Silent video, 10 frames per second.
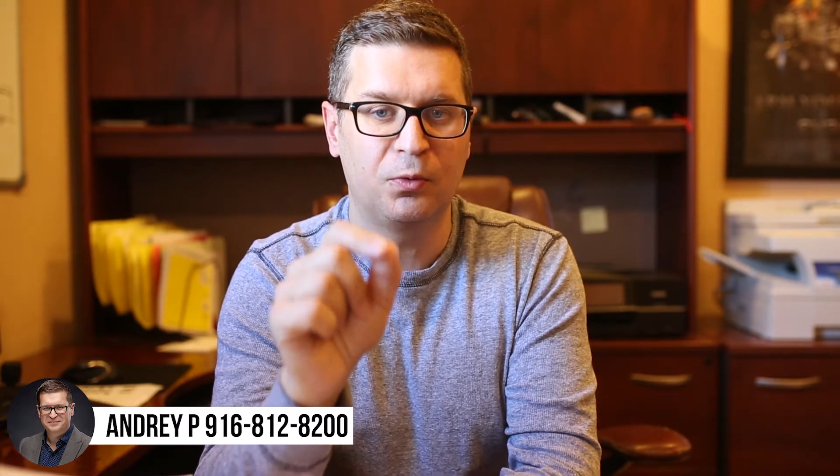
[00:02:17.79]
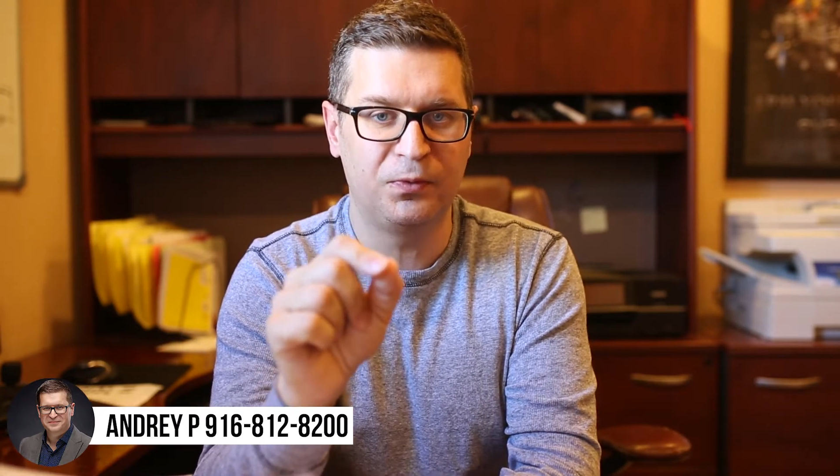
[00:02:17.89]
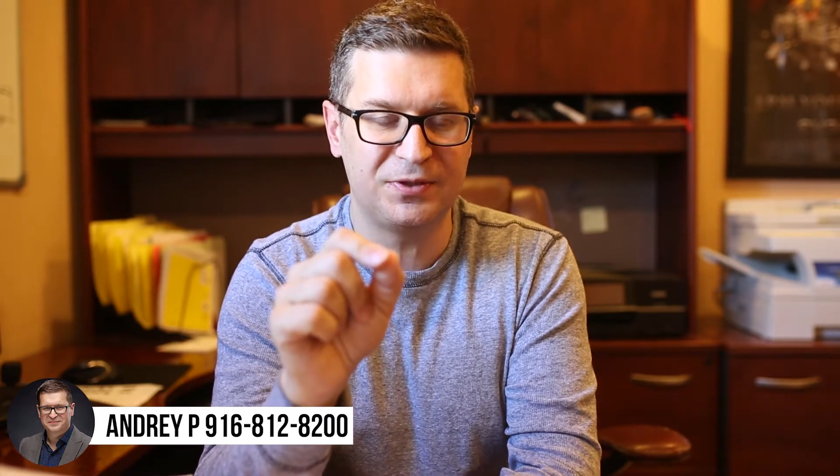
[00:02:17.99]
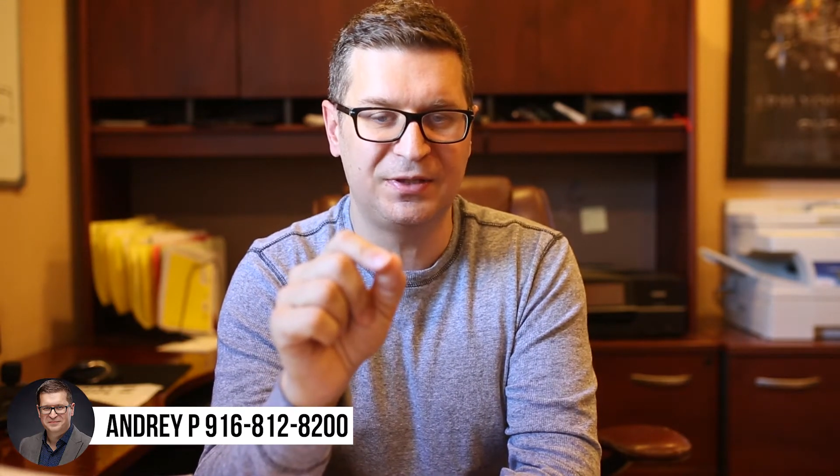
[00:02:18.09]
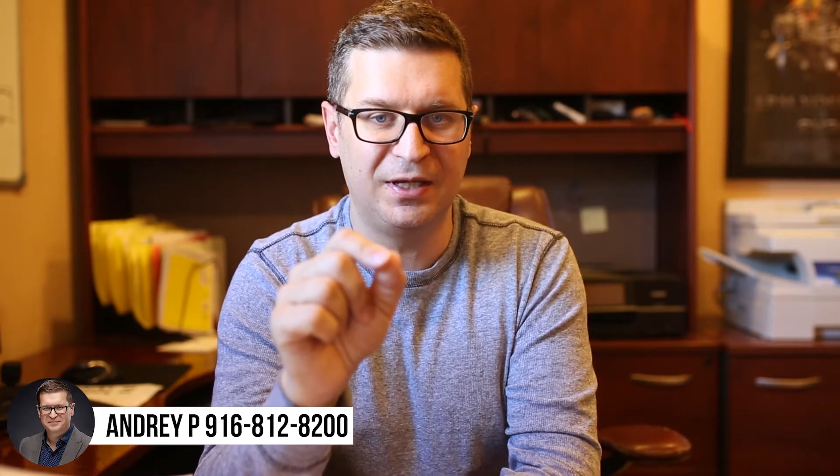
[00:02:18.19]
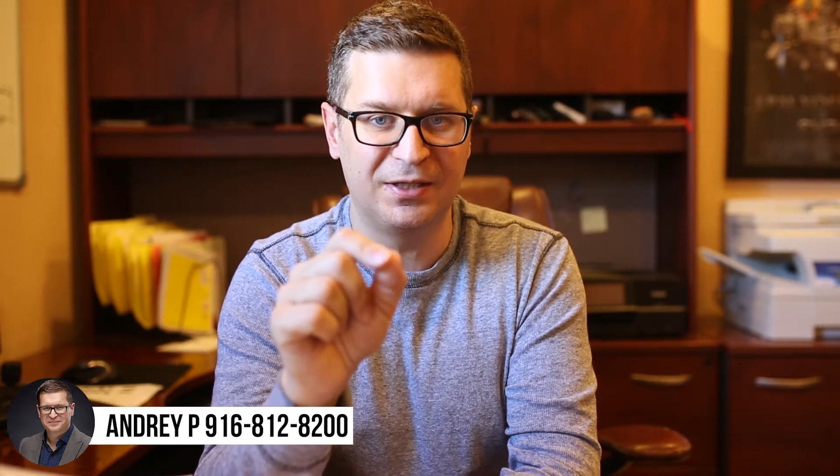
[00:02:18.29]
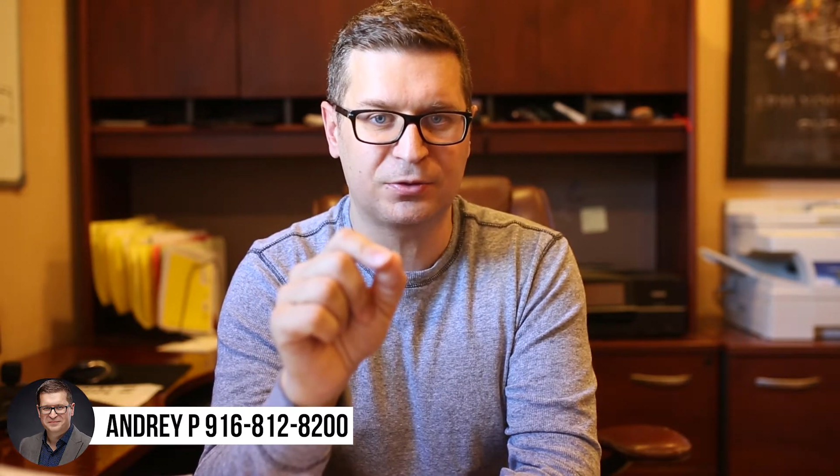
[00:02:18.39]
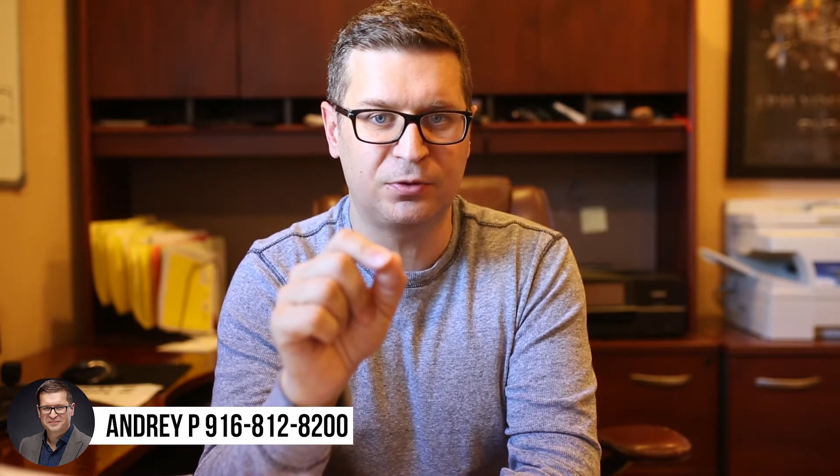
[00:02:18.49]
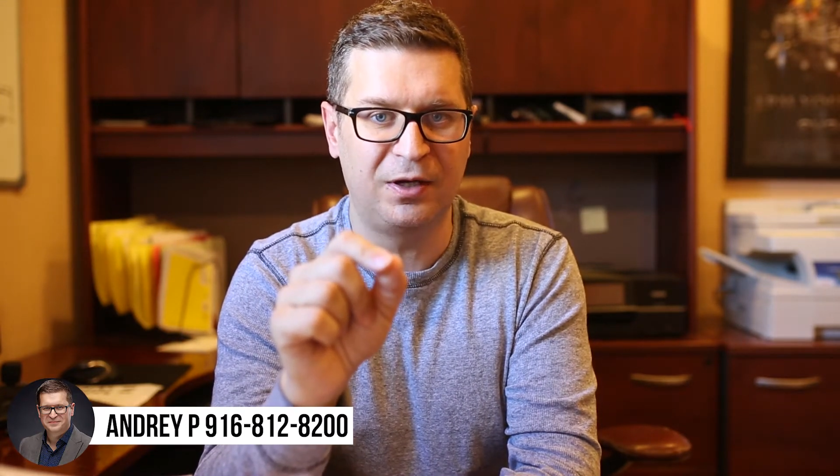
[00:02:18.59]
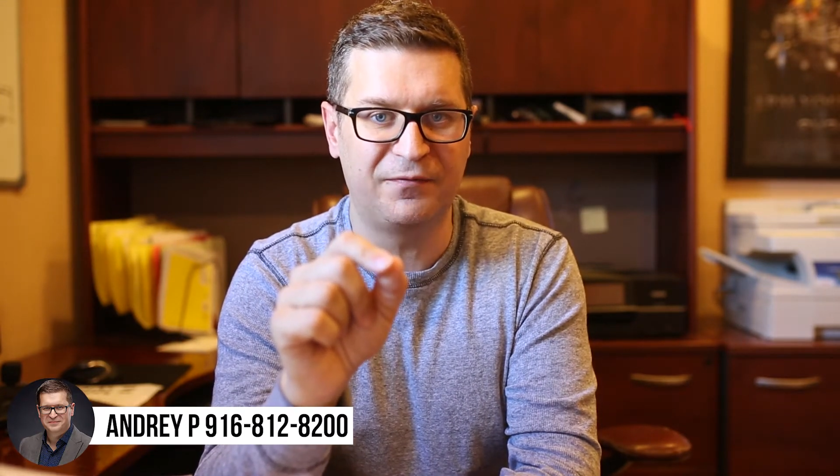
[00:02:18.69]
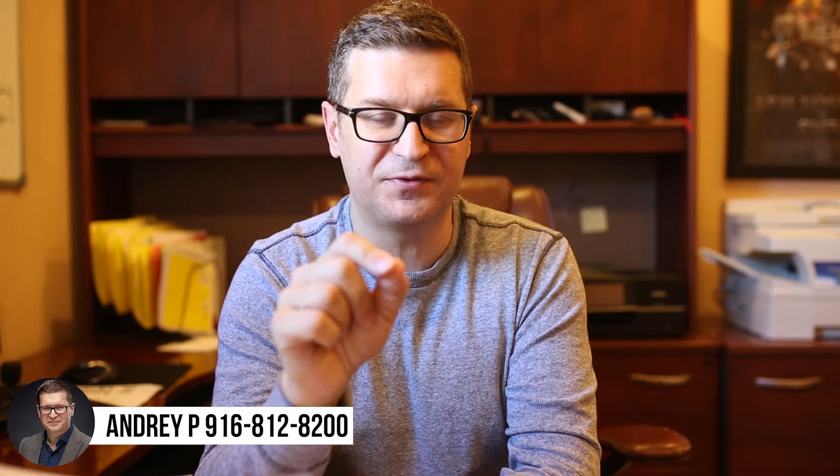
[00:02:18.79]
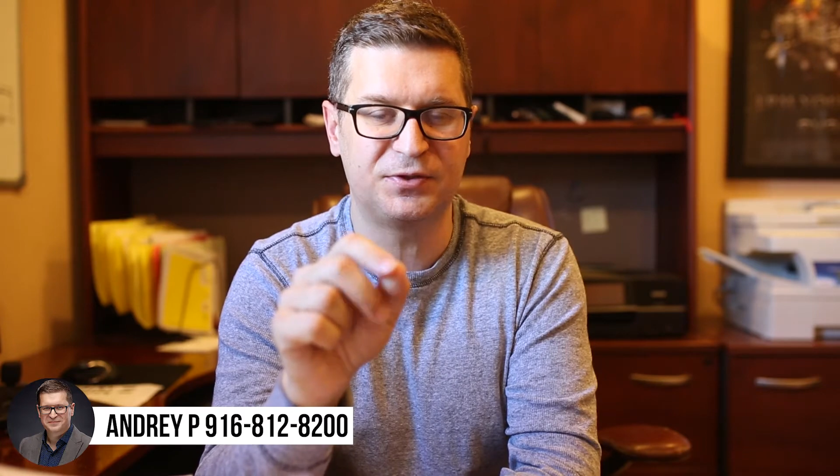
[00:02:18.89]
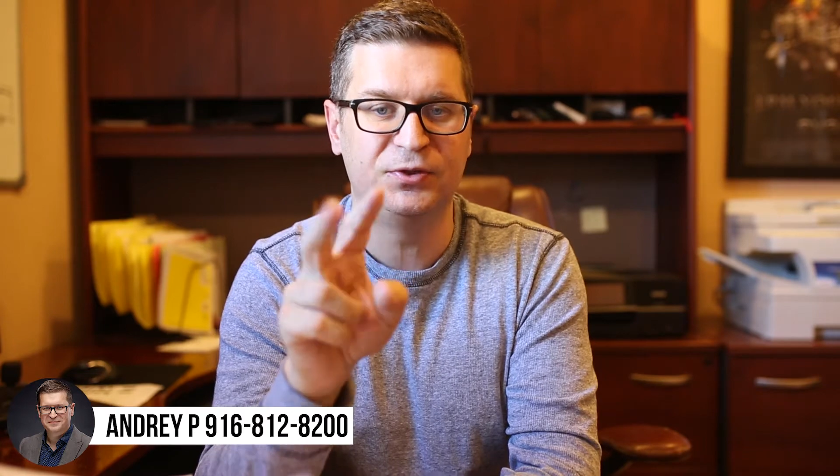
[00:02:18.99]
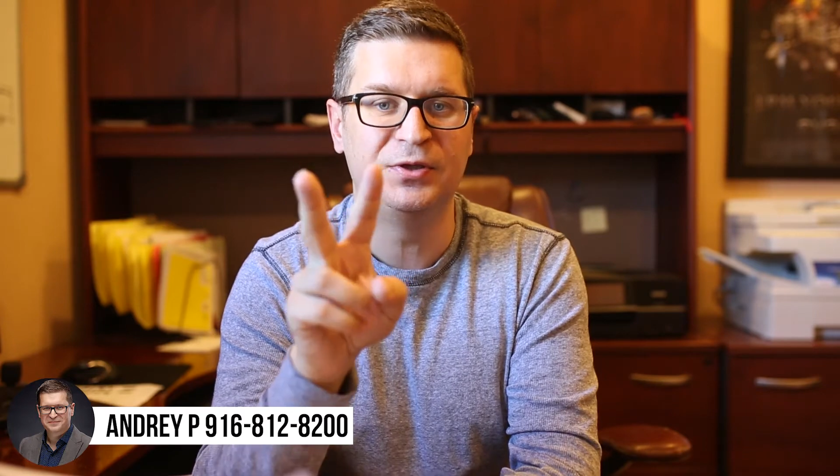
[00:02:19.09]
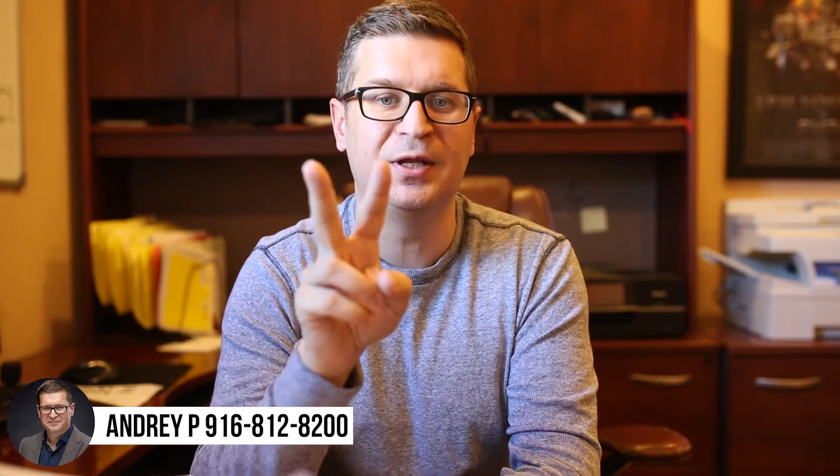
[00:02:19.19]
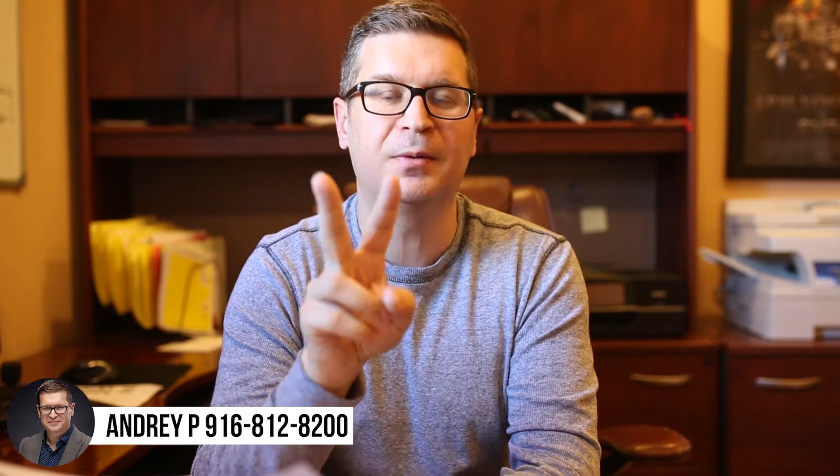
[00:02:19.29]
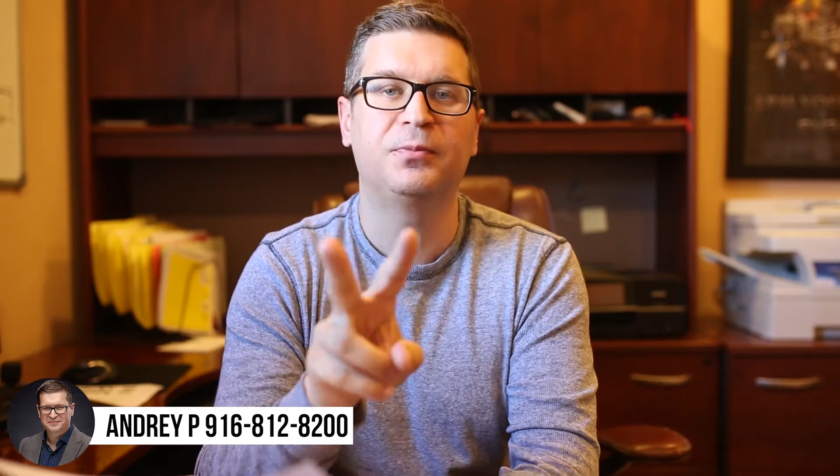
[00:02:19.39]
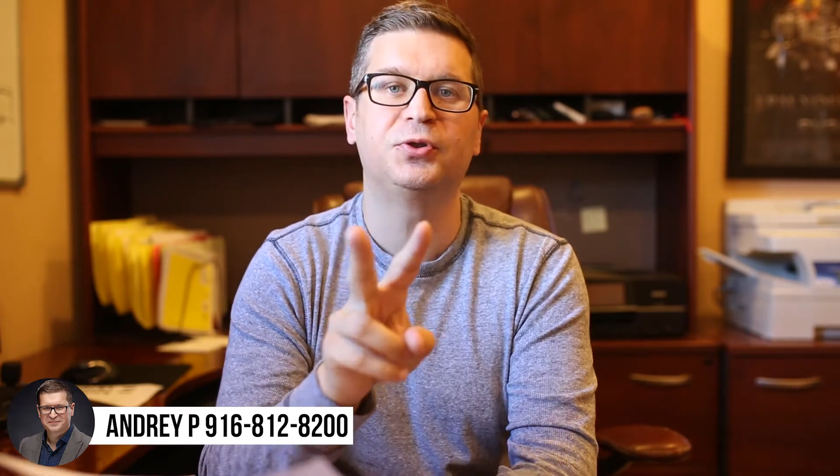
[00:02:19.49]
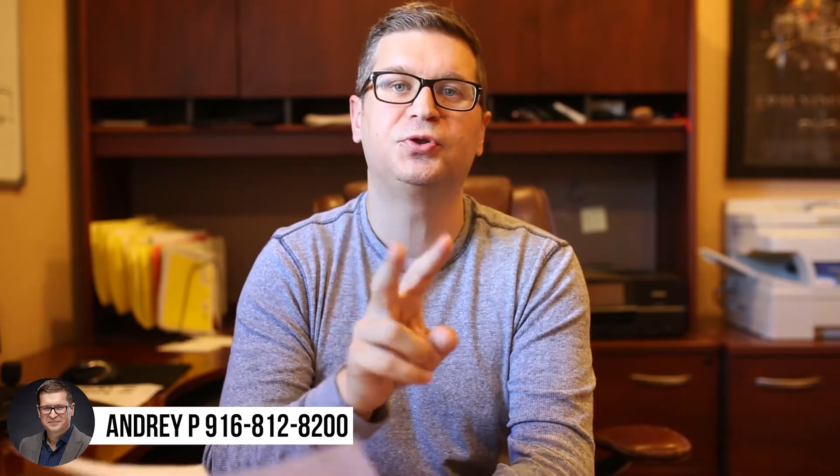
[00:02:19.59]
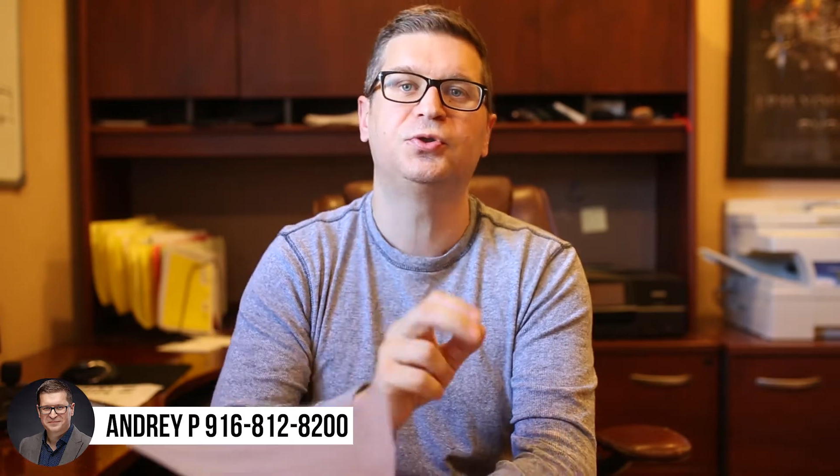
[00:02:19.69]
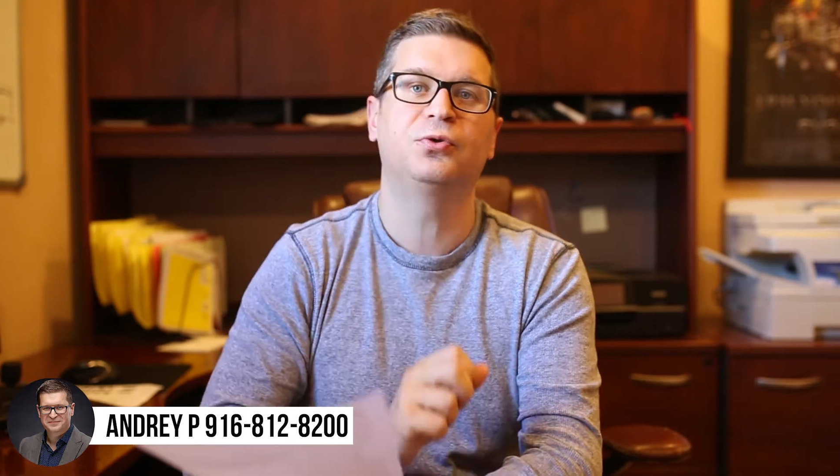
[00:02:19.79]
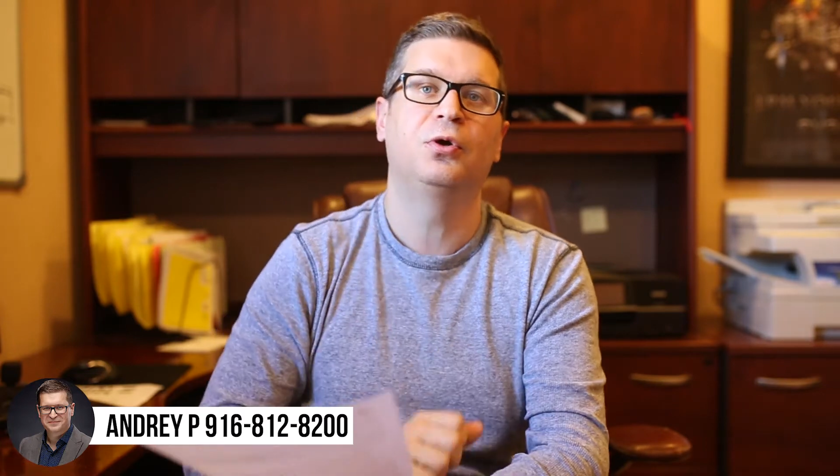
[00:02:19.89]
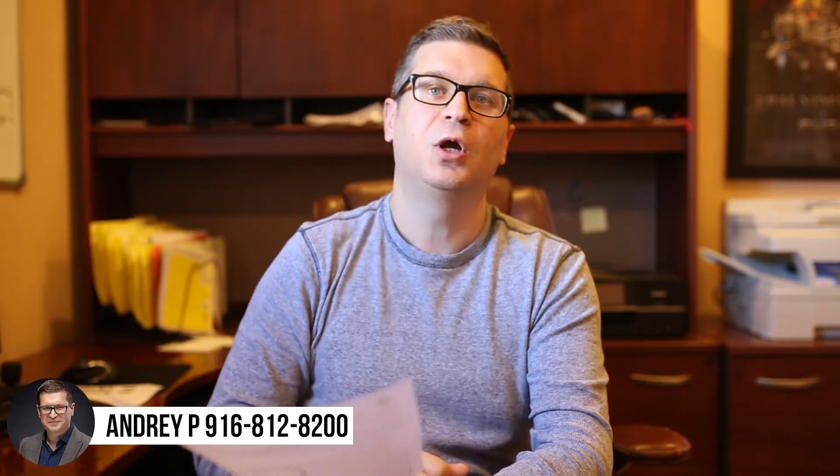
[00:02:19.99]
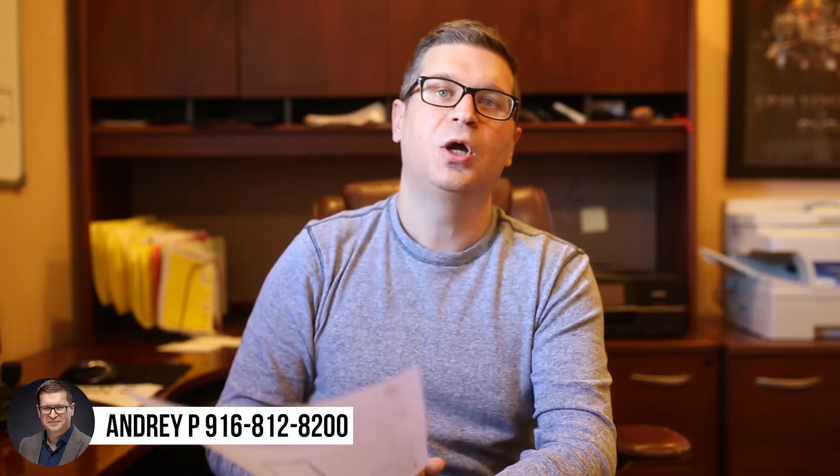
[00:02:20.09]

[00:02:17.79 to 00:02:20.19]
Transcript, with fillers: with the escrow officer. Number two,